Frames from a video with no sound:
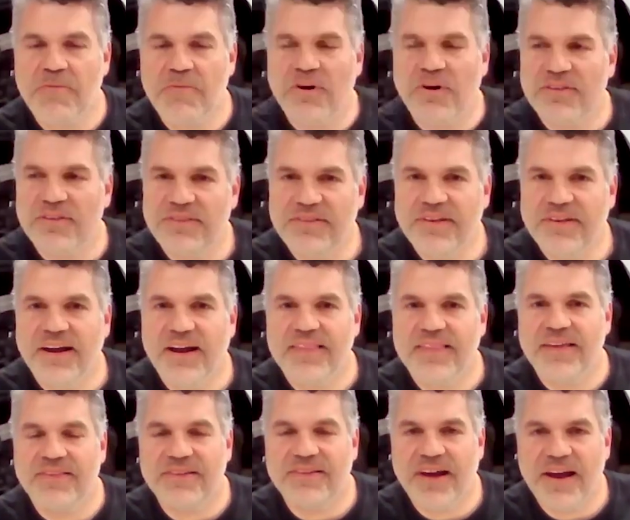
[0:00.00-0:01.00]
one's
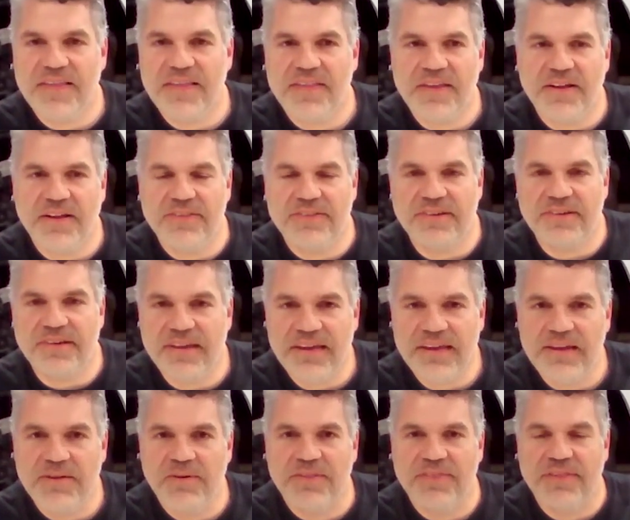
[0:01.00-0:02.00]
got an
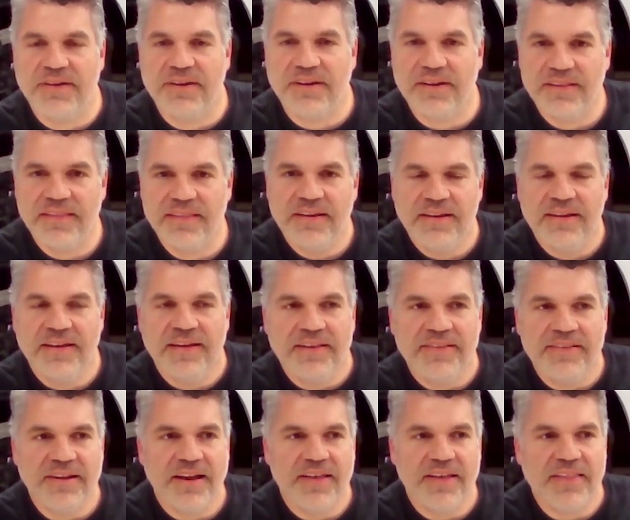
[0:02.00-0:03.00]
LT with a
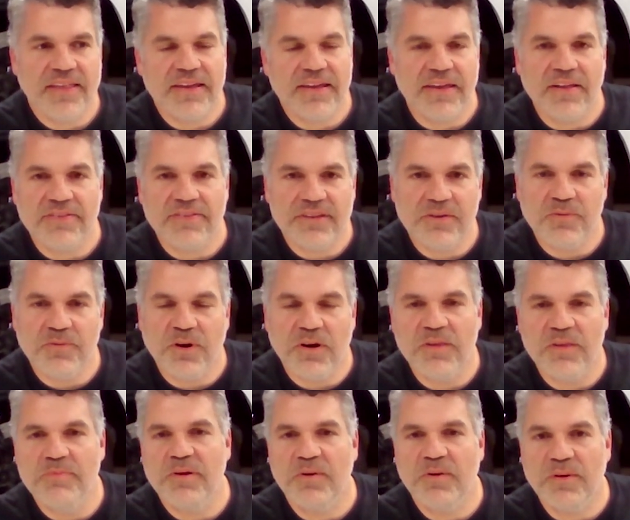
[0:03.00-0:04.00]
got an
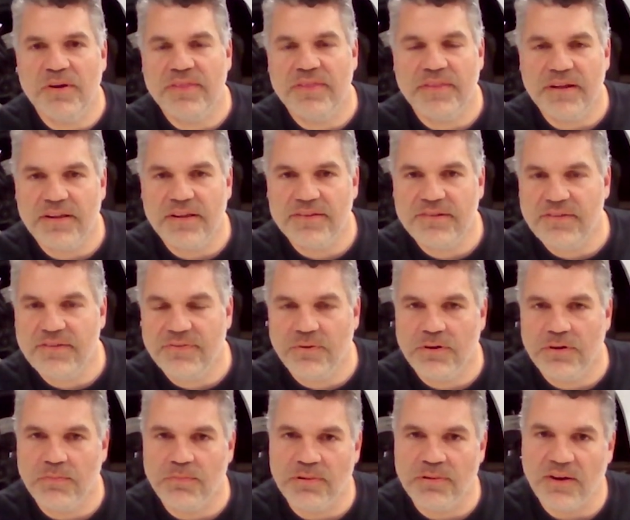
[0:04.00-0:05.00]
LT1 but with an
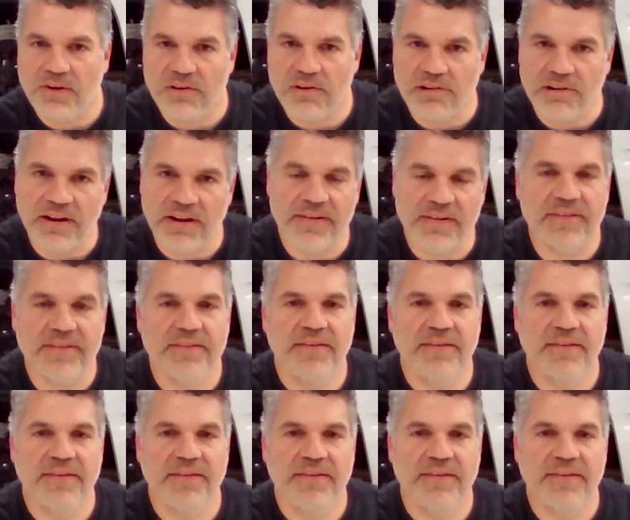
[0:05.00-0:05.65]
LT4 blower on it,